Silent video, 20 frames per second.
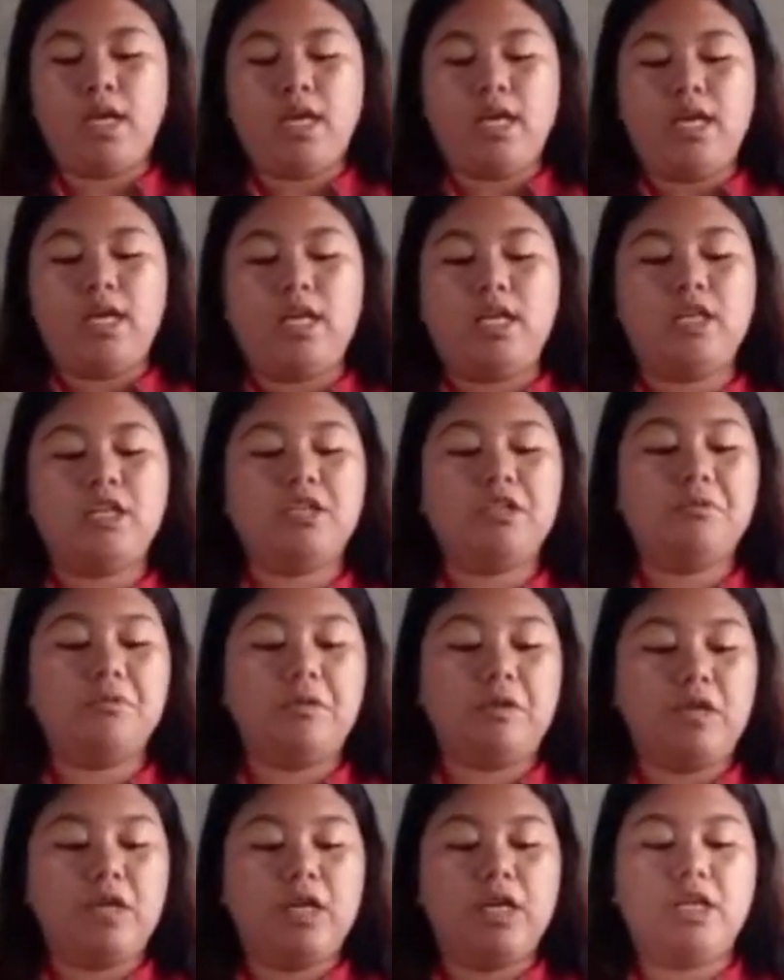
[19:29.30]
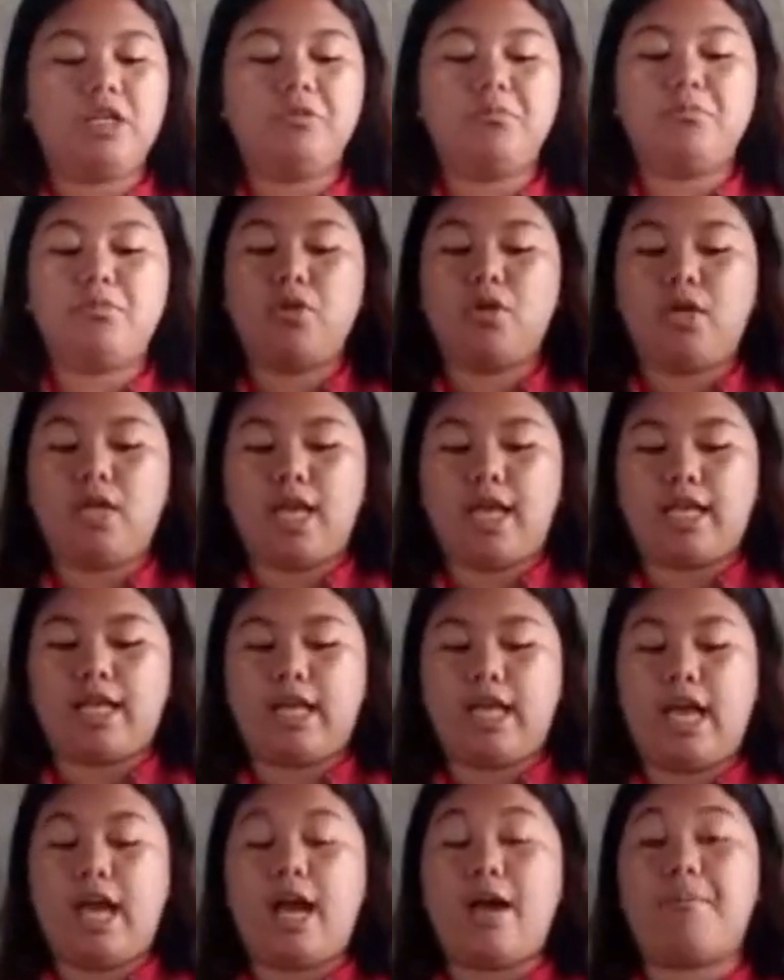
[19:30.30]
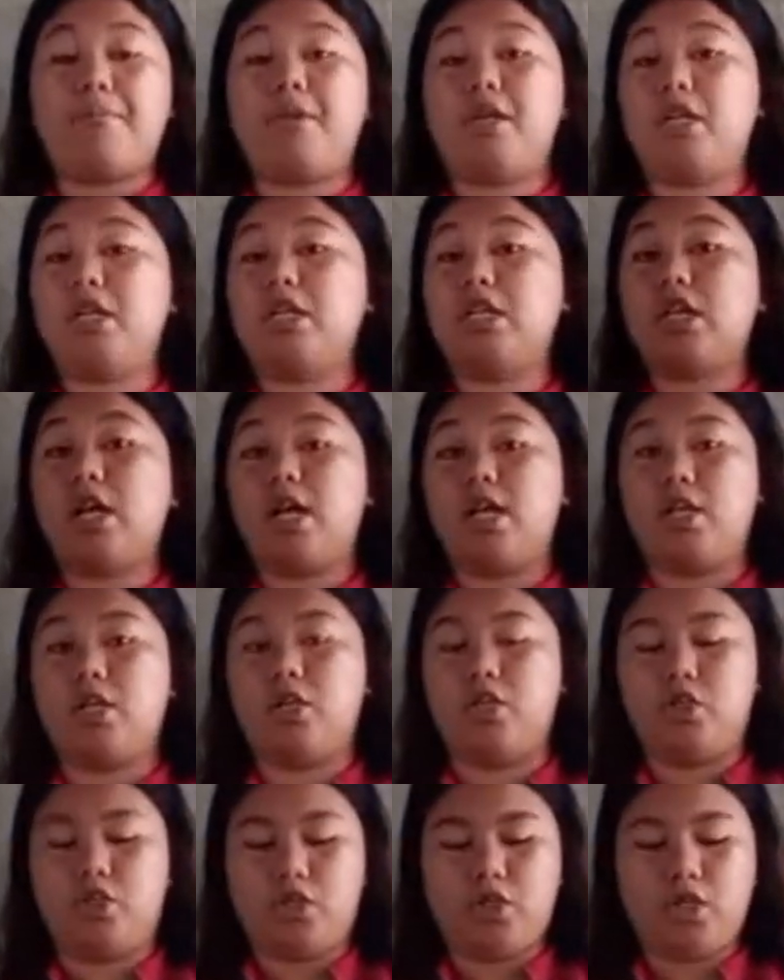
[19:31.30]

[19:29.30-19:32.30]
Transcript: It is more likely happen in college.